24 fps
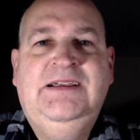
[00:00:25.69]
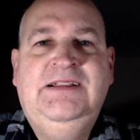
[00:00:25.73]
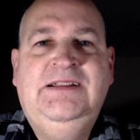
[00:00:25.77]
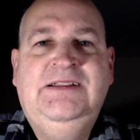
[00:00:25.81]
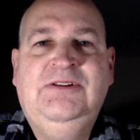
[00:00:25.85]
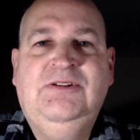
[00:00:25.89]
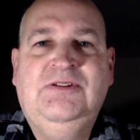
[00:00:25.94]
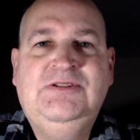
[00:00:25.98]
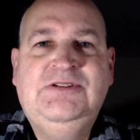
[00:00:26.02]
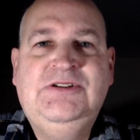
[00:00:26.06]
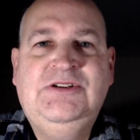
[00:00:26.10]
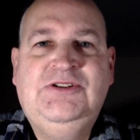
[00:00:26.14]

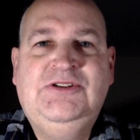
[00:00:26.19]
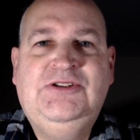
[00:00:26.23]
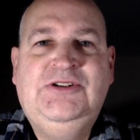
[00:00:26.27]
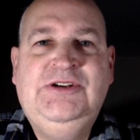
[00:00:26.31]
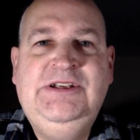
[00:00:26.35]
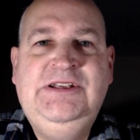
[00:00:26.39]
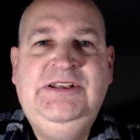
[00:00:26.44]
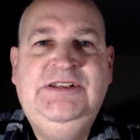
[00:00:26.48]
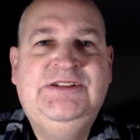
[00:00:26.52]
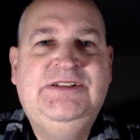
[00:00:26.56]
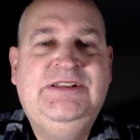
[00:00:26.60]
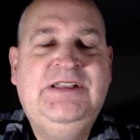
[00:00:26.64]
Lots of
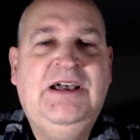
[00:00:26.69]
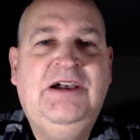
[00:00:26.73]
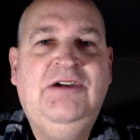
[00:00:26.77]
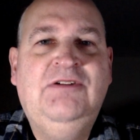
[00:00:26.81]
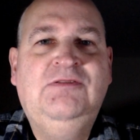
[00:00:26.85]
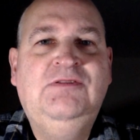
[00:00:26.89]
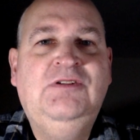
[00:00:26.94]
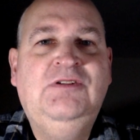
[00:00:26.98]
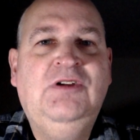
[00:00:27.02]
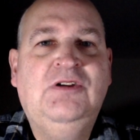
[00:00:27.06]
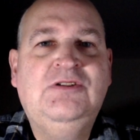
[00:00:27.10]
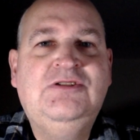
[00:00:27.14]
trees
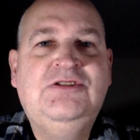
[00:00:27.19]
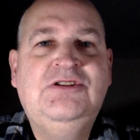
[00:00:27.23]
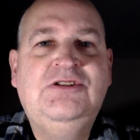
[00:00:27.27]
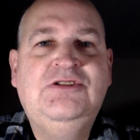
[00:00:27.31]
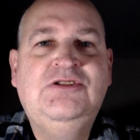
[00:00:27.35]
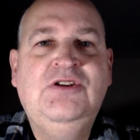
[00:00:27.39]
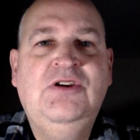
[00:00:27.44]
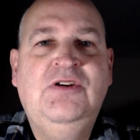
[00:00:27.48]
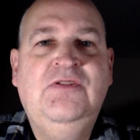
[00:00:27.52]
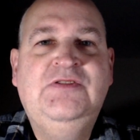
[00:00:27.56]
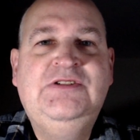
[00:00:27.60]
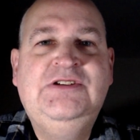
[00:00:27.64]
down, lots of
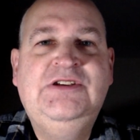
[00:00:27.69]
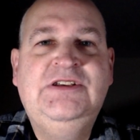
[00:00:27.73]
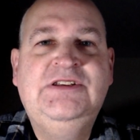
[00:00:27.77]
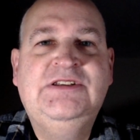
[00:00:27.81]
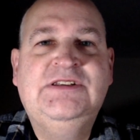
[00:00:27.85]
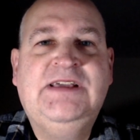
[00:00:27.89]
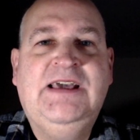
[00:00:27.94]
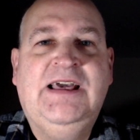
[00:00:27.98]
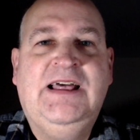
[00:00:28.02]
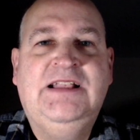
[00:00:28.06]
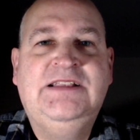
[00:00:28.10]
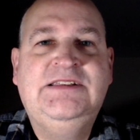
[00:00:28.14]
services
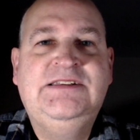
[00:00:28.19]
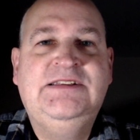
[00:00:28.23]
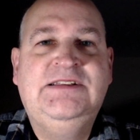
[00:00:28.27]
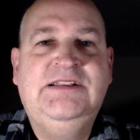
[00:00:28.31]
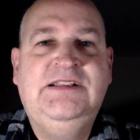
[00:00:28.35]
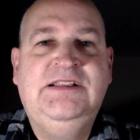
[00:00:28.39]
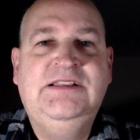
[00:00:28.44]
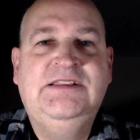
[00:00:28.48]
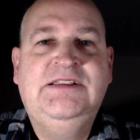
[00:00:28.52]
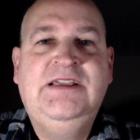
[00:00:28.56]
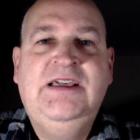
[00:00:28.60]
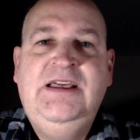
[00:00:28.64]

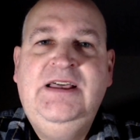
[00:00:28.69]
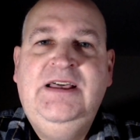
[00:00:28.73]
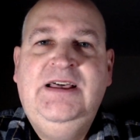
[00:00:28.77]
cancelled,